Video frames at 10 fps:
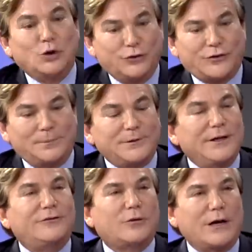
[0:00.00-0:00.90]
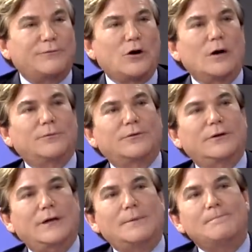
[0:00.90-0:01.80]
Cool sculpting is yep. great for arms
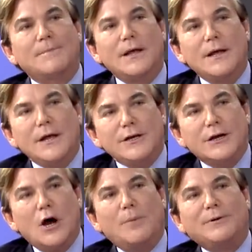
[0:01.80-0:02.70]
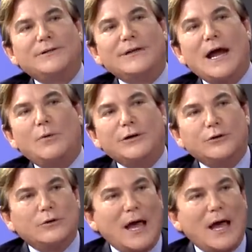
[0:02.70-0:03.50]
you know, up until now we do